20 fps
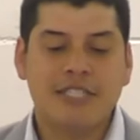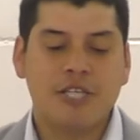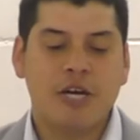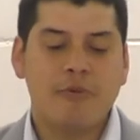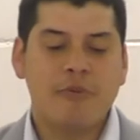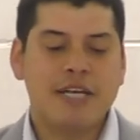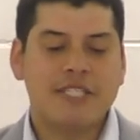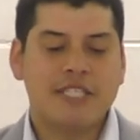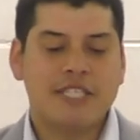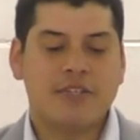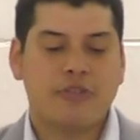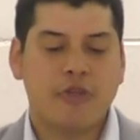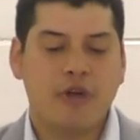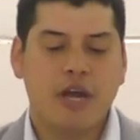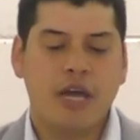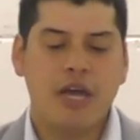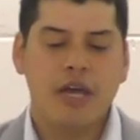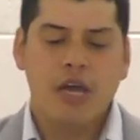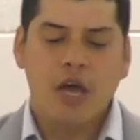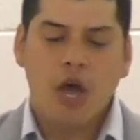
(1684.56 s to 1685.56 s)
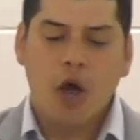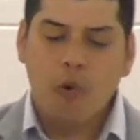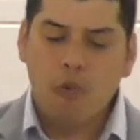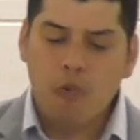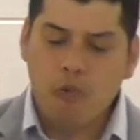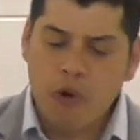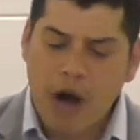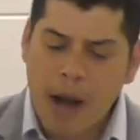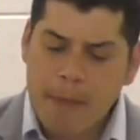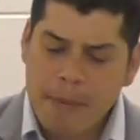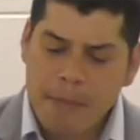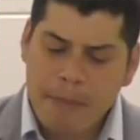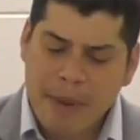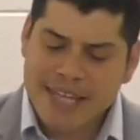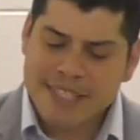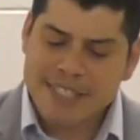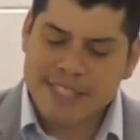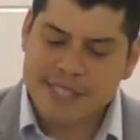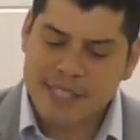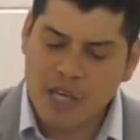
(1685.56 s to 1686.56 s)
Jeremiah 6:30,
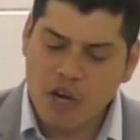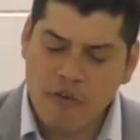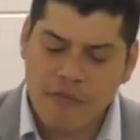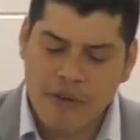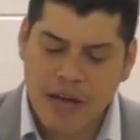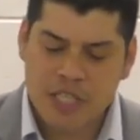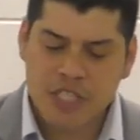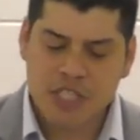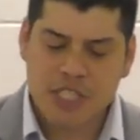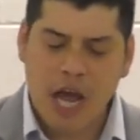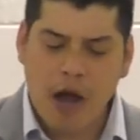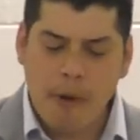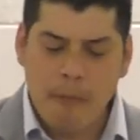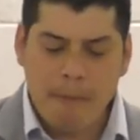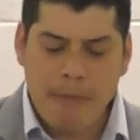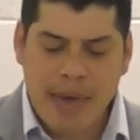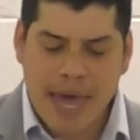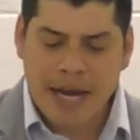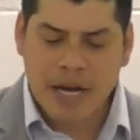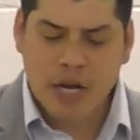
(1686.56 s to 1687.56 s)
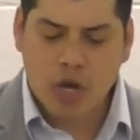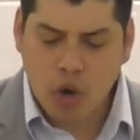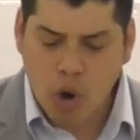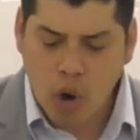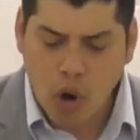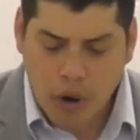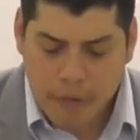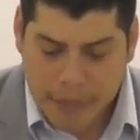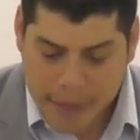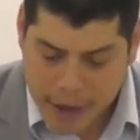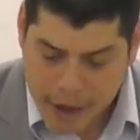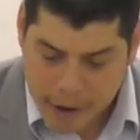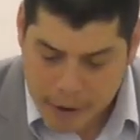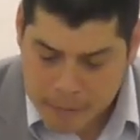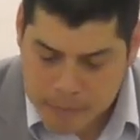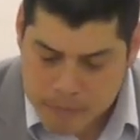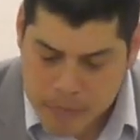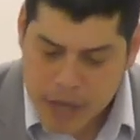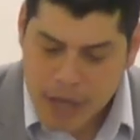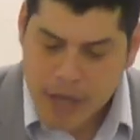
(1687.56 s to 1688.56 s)
"Reprobate silver shall men call
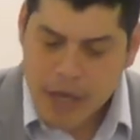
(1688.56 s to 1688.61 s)
them,